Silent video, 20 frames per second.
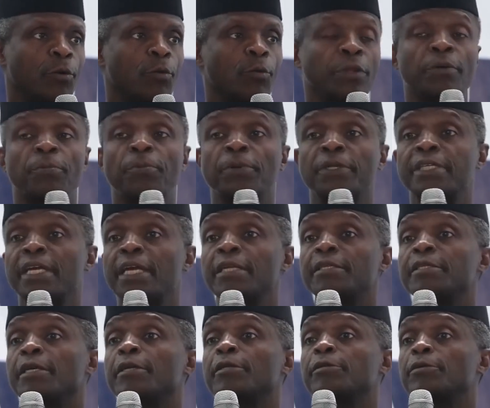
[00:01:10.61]
with the
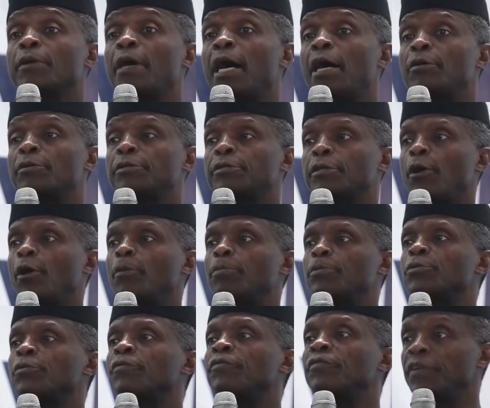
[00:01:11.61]
potential to house
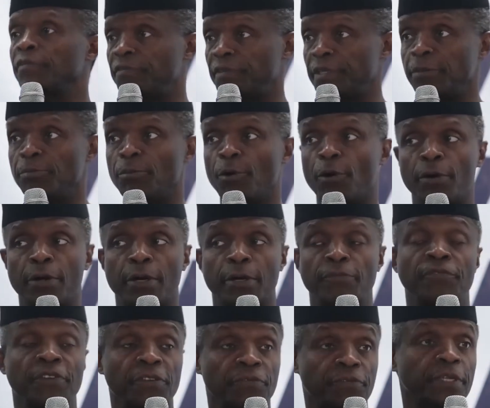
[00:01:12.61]
up to 50 more
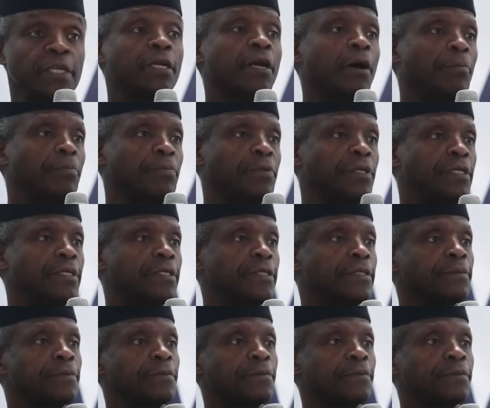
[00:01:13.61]
50 companies